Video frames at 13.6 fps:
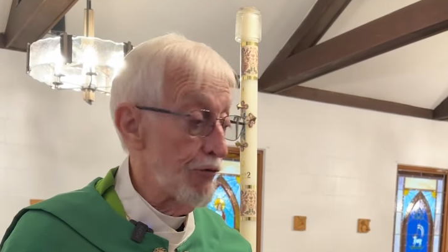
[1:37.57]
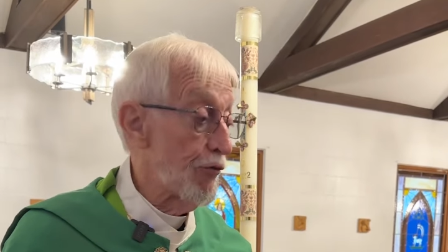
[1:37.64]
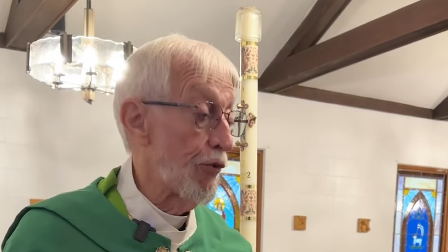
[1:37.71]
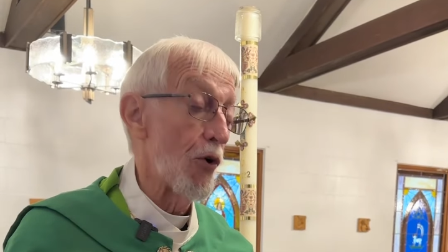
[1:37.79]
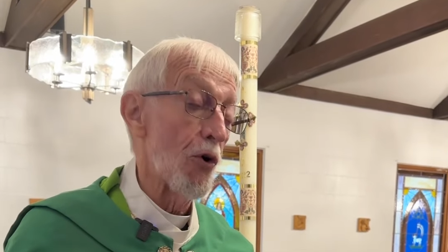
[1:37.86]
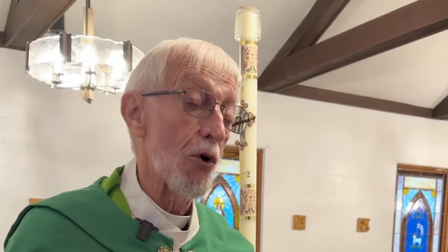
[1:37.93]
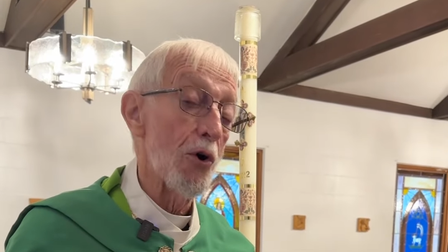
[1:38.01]

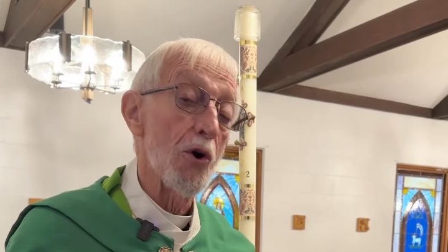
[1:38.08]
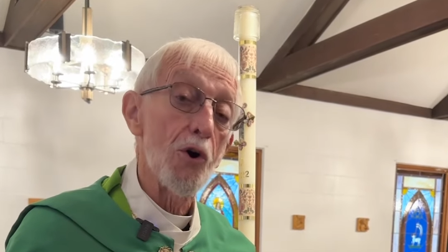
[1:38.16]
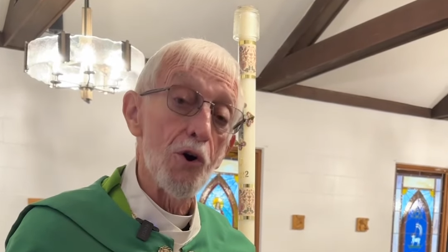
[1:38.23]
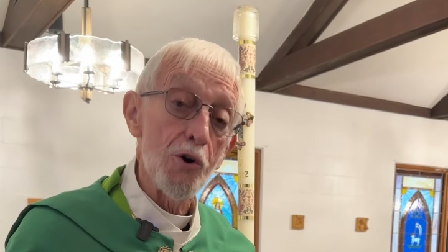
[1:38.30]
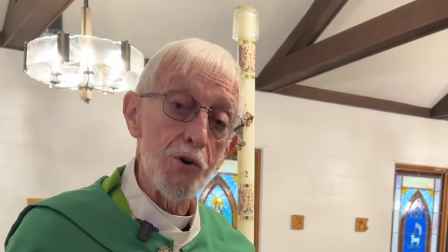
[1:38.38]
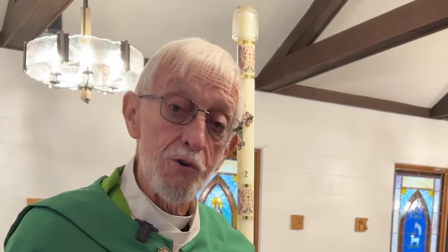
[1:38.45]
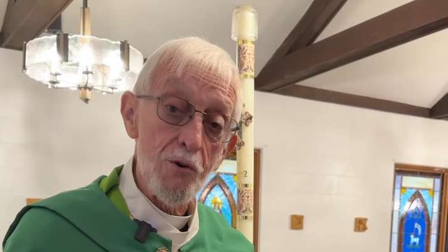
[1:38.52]
for
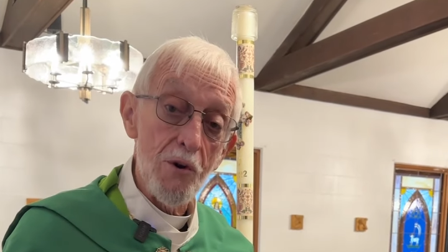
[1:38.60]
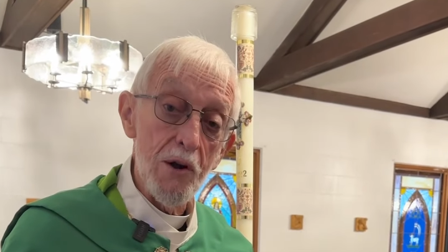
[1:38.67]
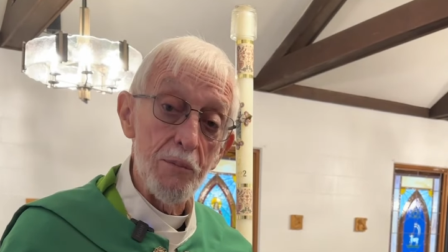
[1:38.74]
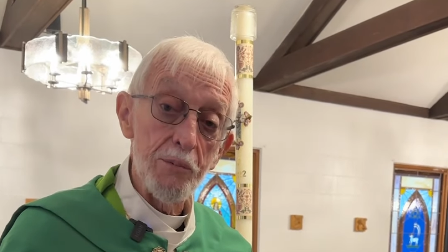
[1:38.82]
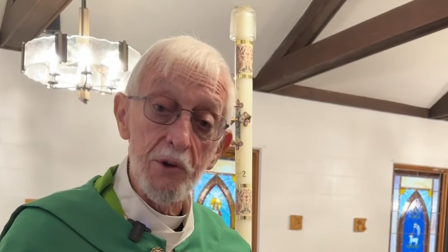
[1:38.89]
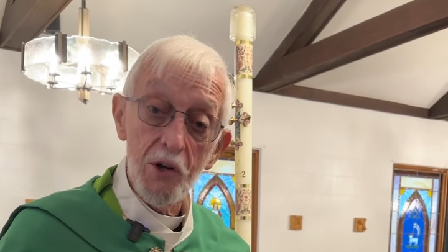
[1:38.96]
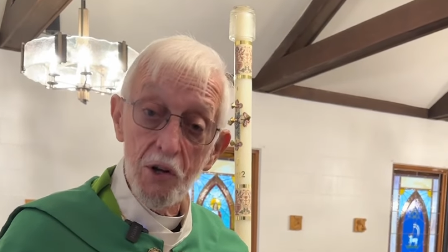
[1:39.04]
her trip
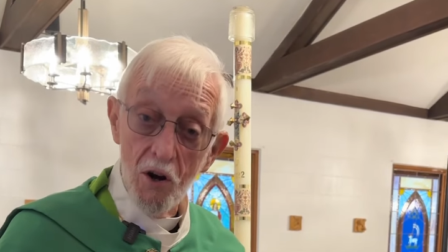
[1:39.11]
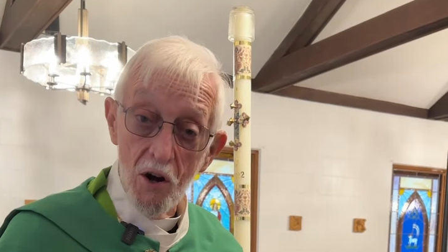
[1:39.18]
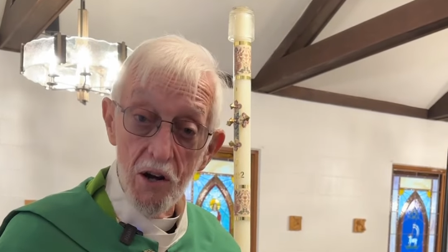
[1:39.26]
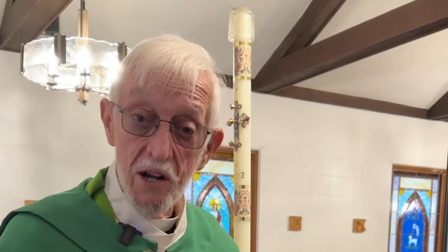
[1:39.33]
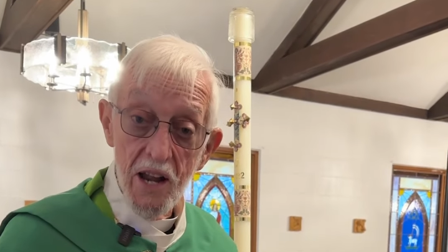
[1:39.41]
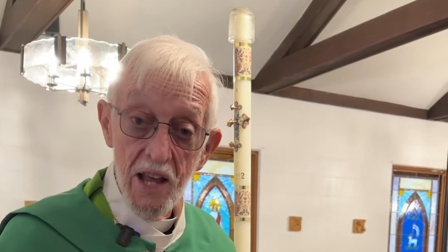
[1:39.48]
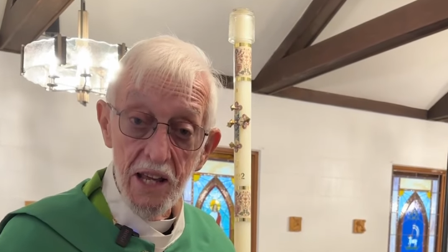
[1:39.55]
to
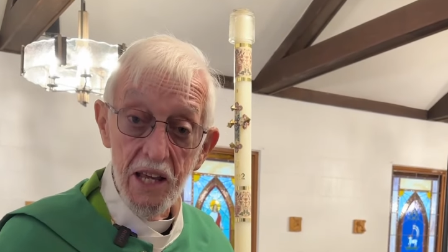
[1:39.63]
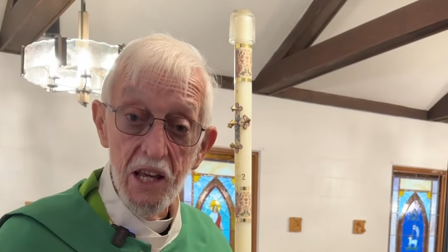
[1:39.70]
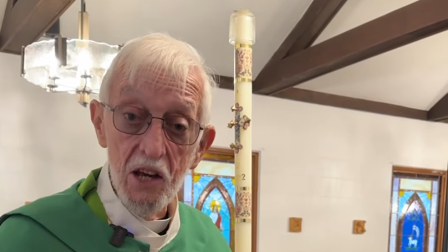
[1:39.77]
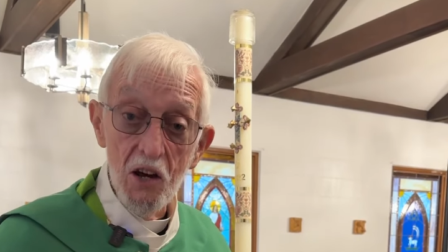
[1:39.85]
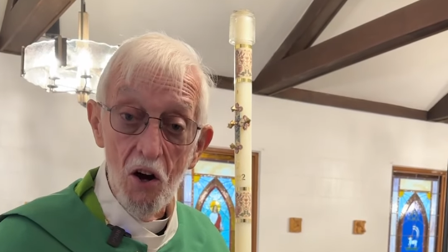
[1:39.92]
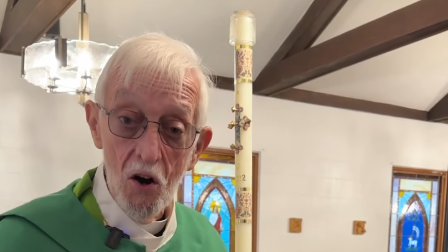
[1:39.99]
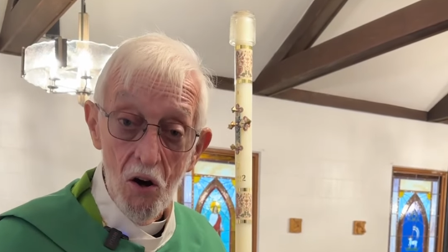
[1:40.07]
Carnegie
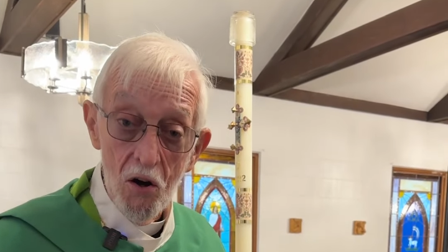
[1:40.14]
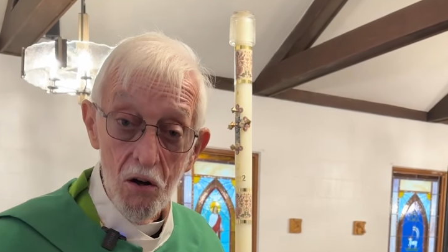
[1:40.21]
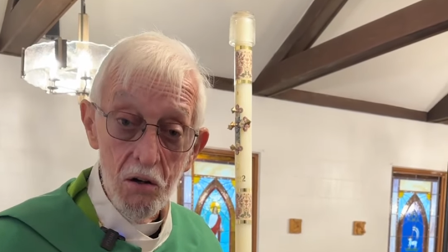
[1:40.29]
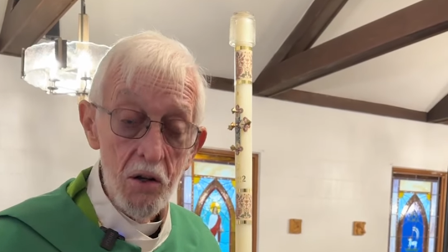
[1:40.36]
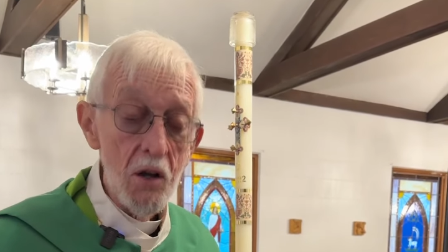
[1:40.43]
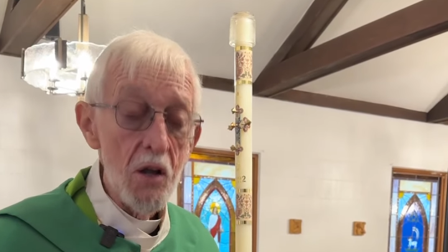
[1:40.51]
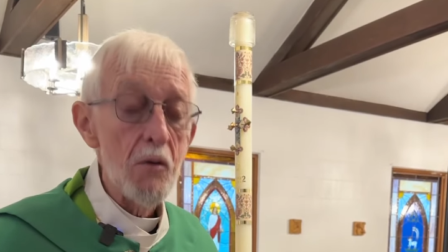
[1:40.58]
Hall.